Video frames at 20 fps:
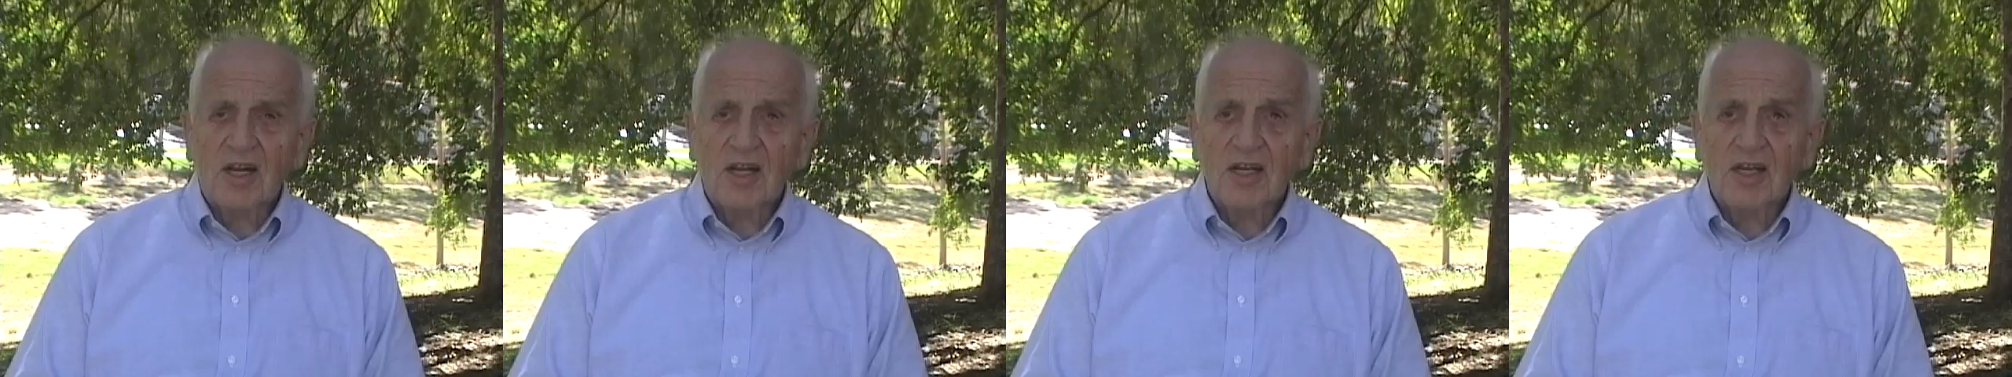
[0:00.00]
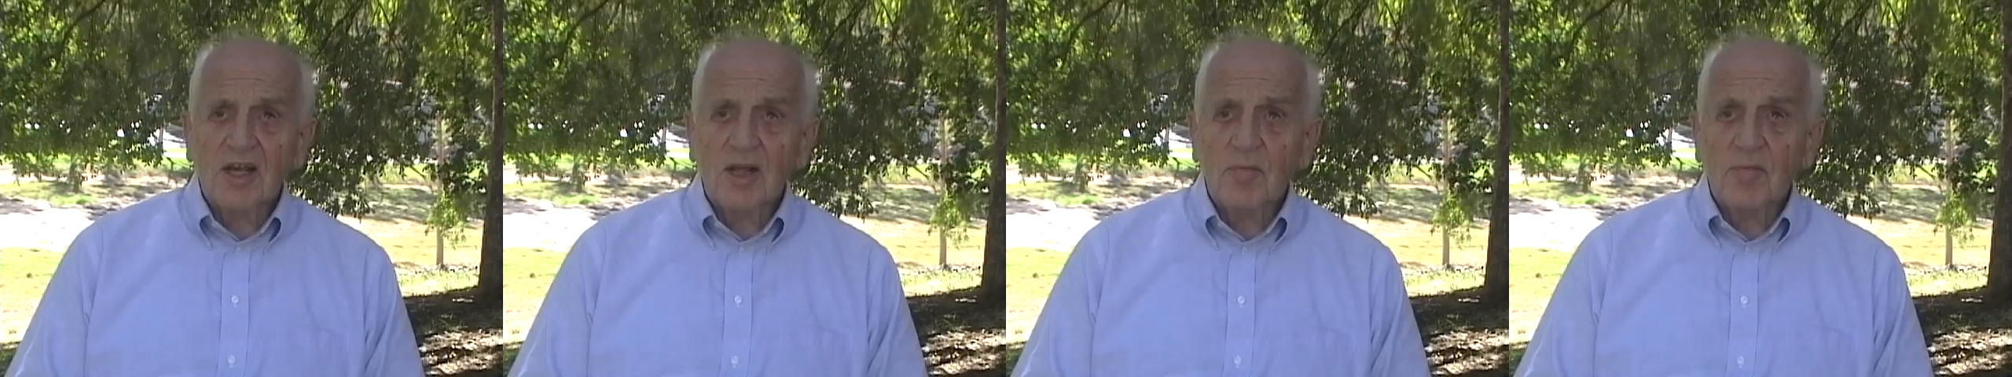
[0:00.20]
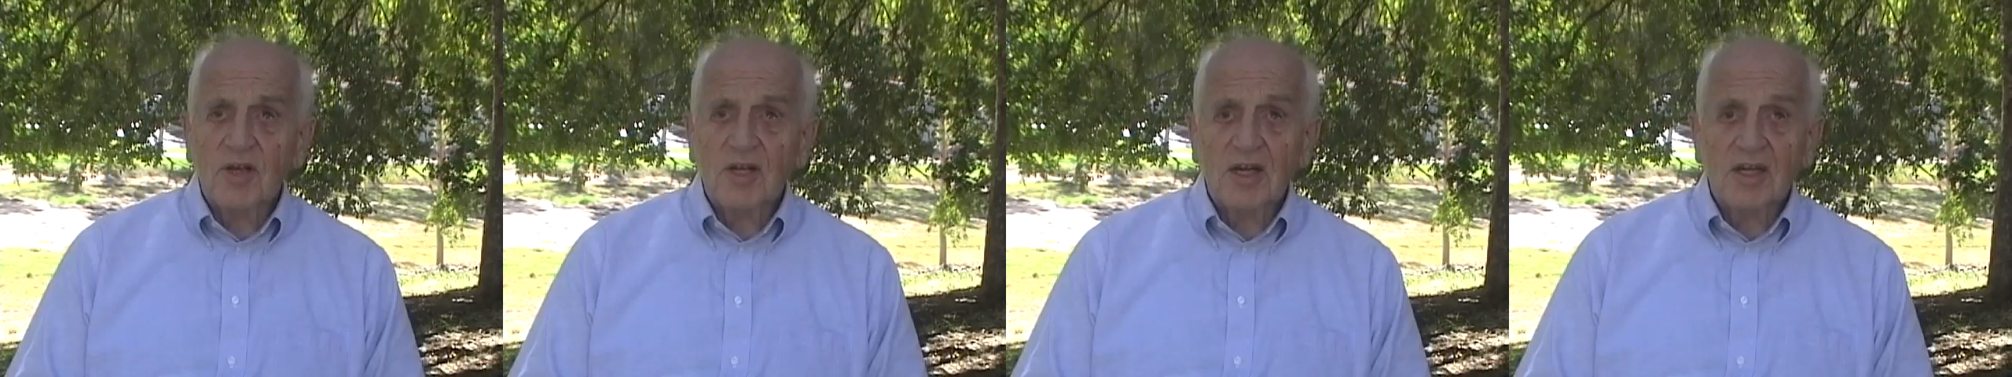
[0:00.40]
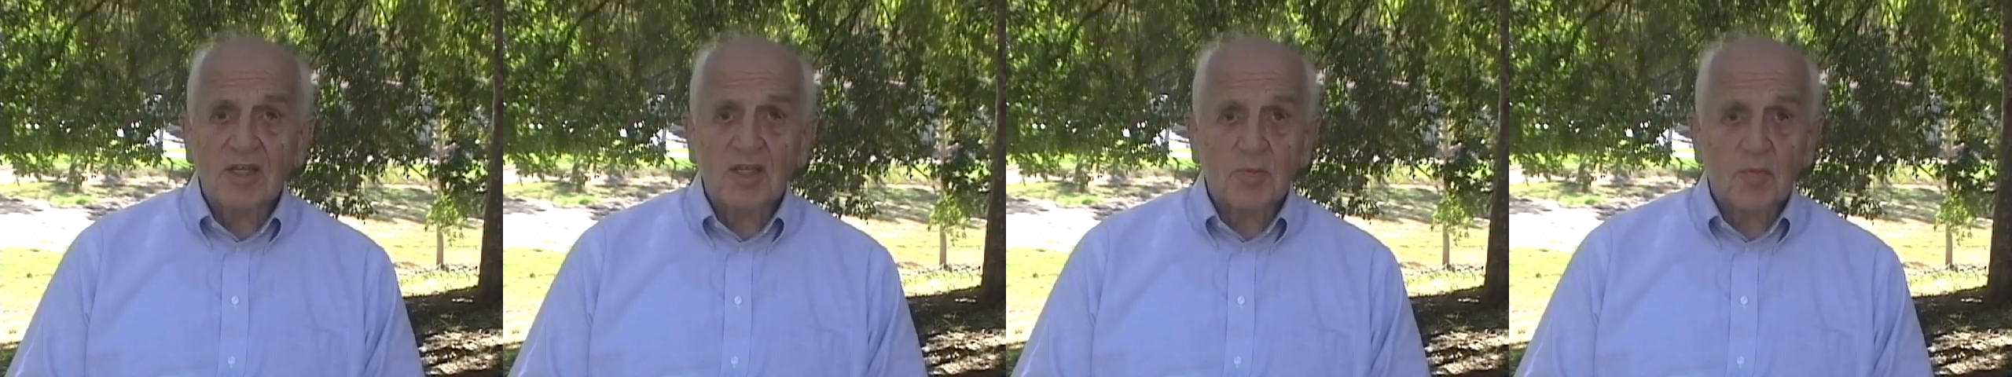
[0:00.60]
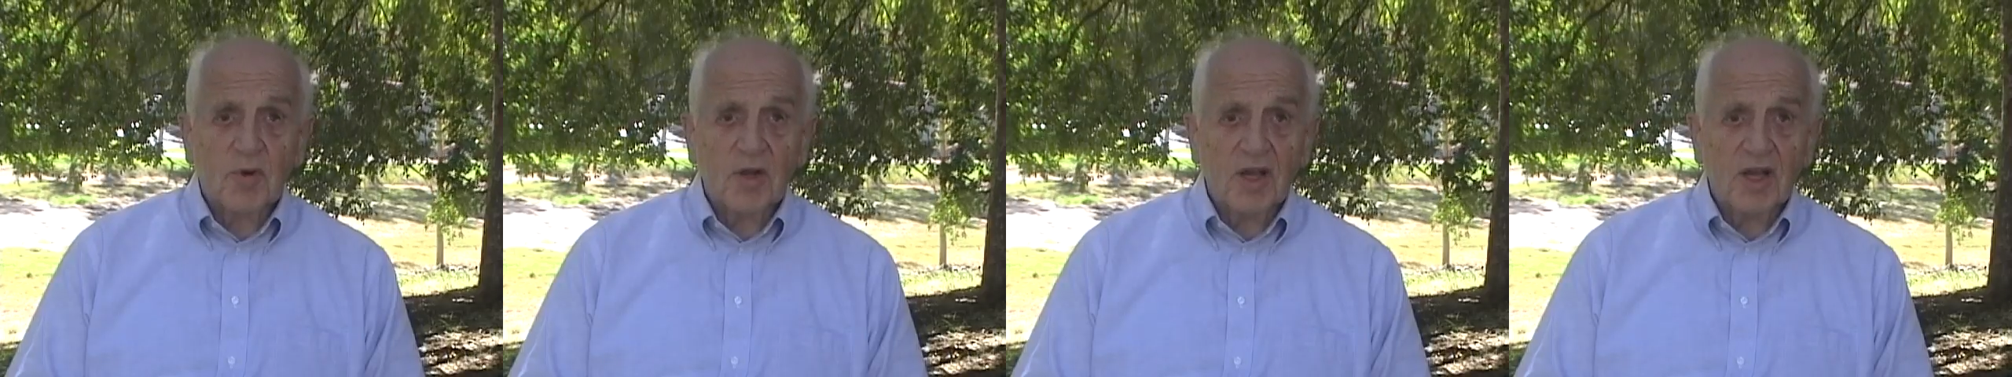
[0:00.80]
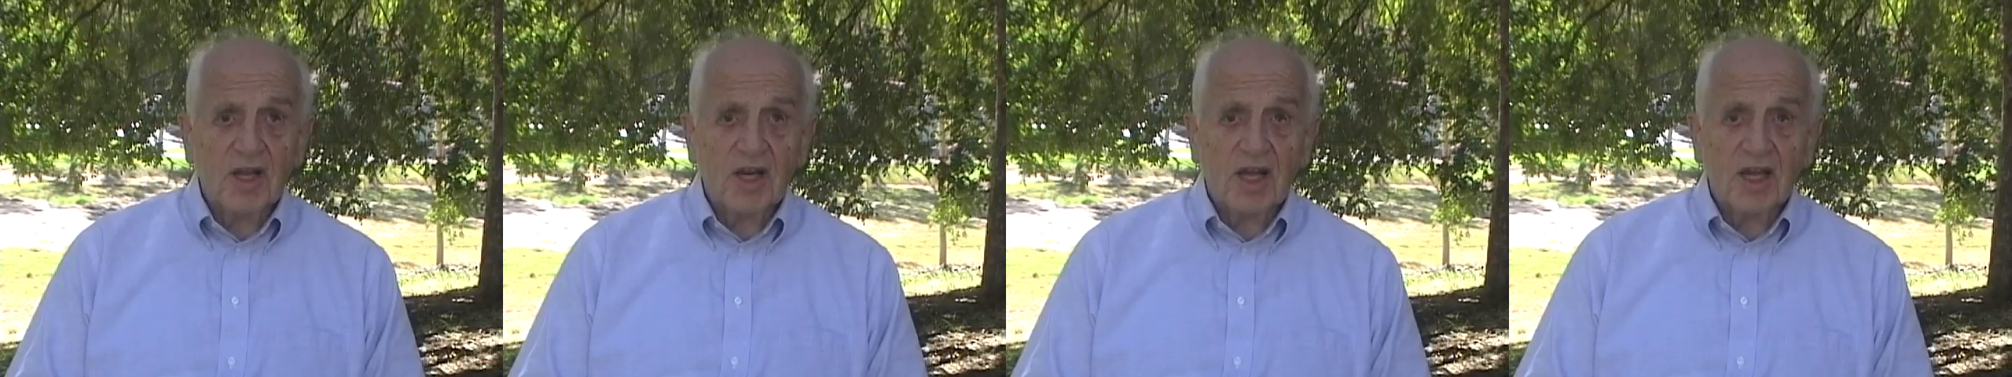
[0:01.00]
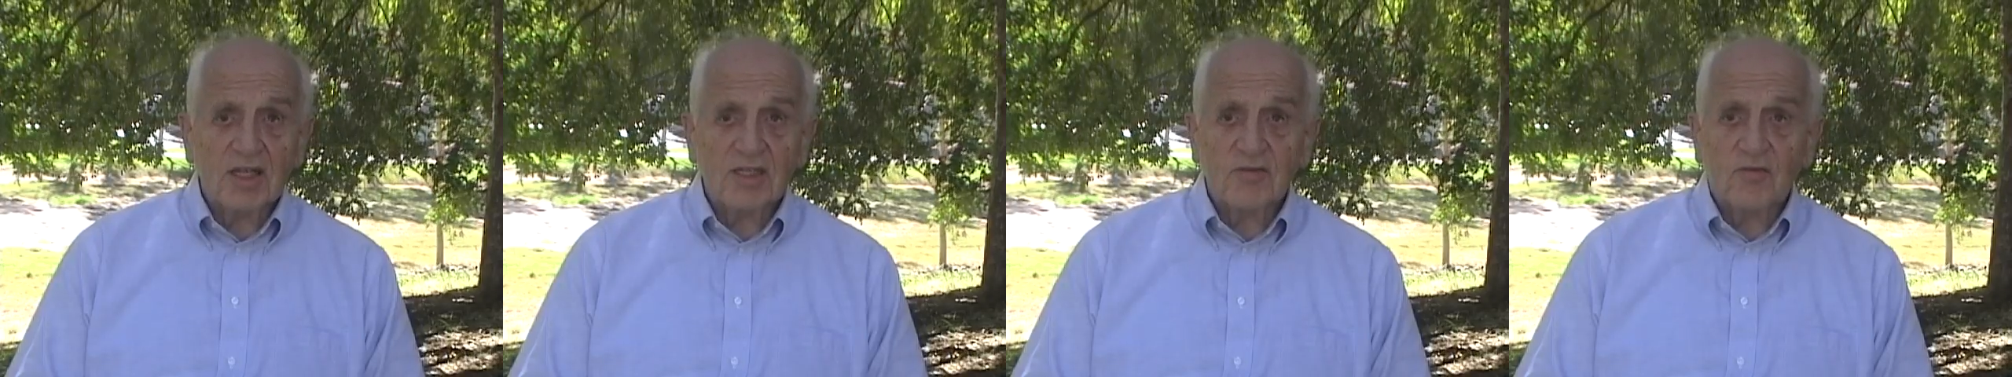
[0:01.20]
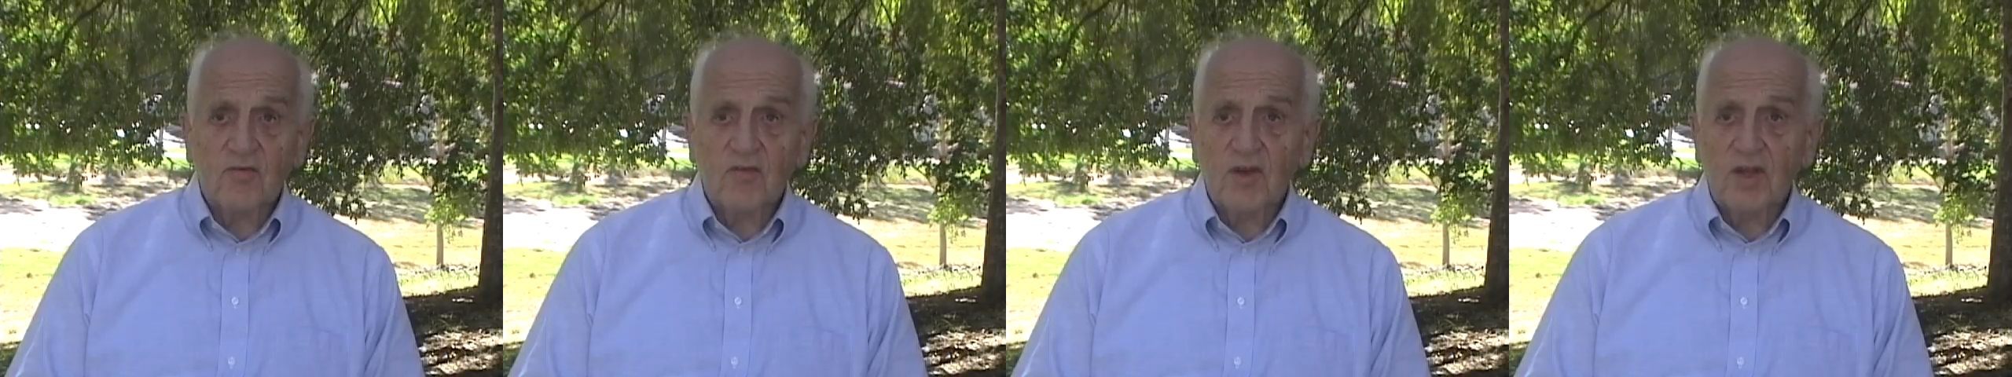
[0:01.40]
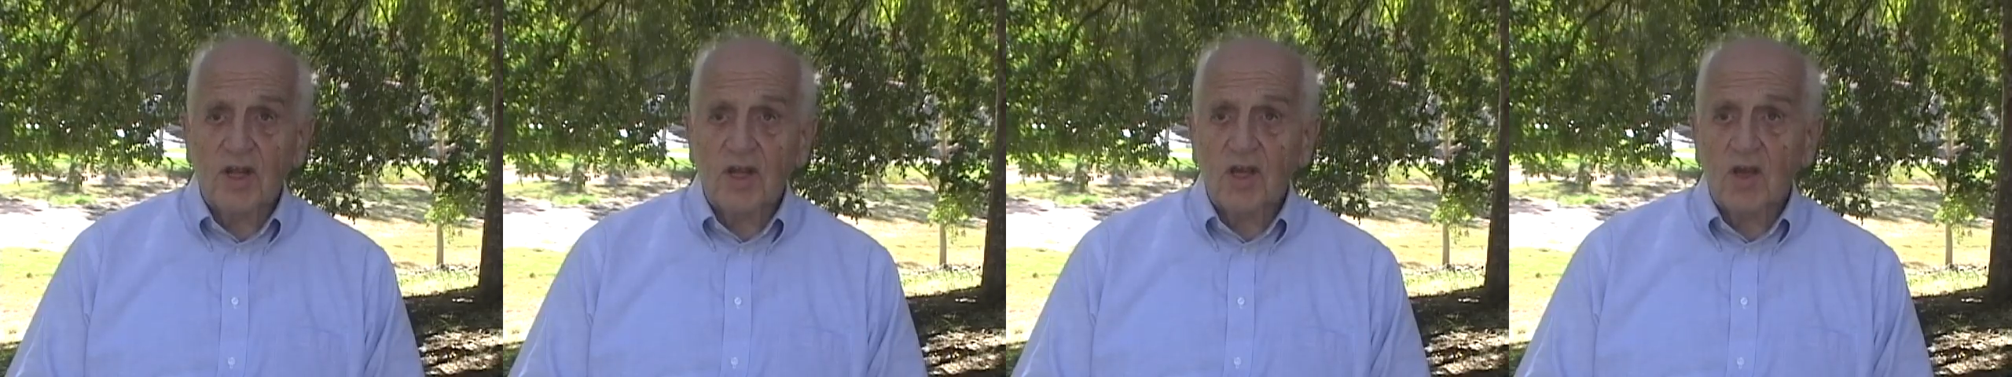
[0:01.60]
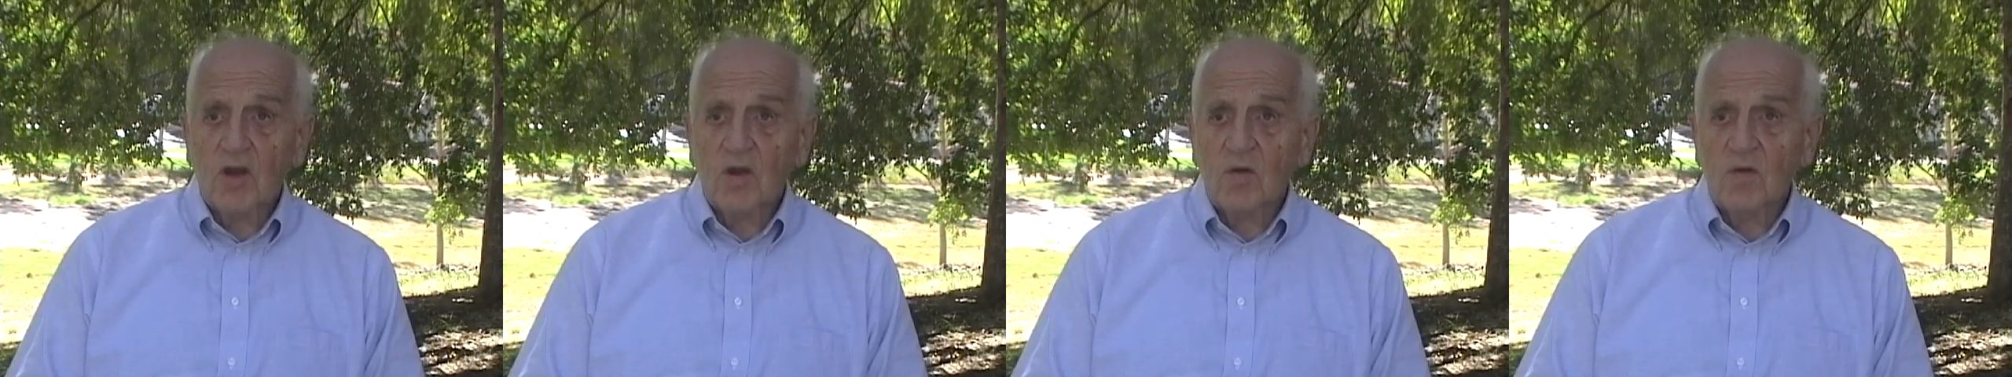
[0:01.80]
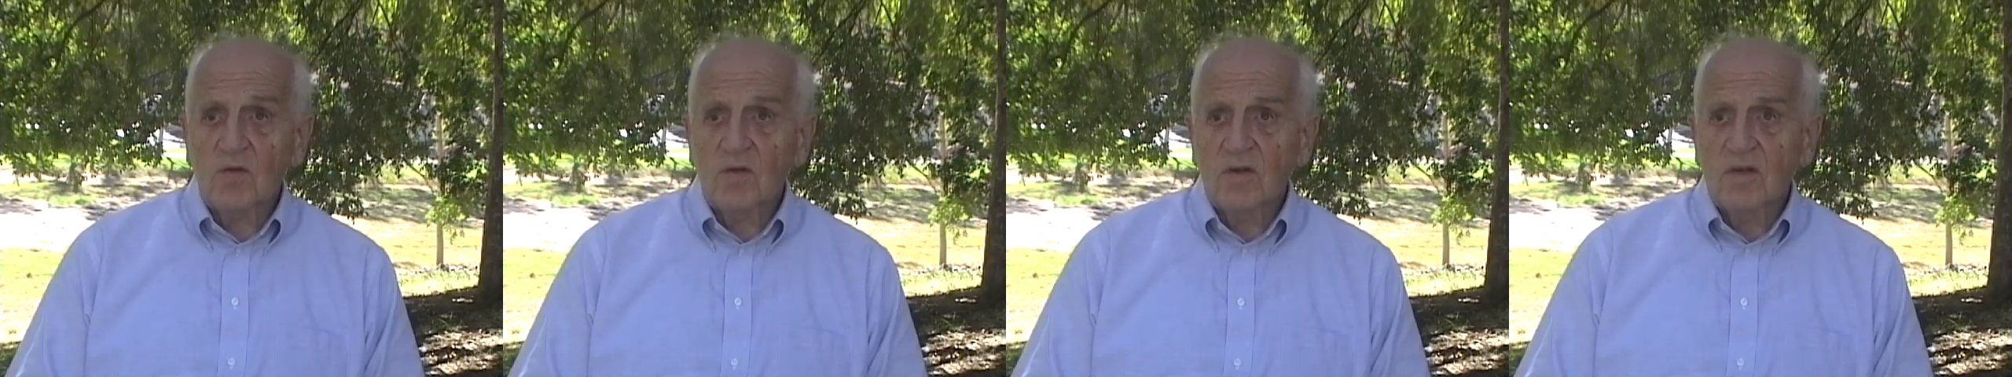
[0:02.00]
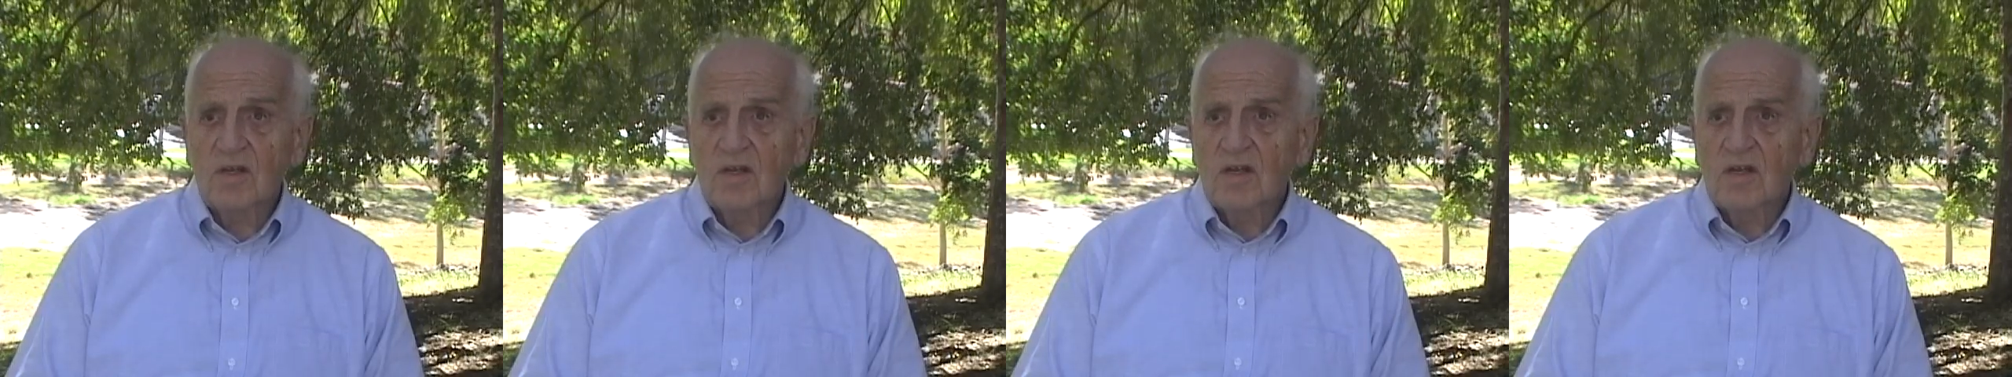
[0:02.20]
and it can be displayed as video,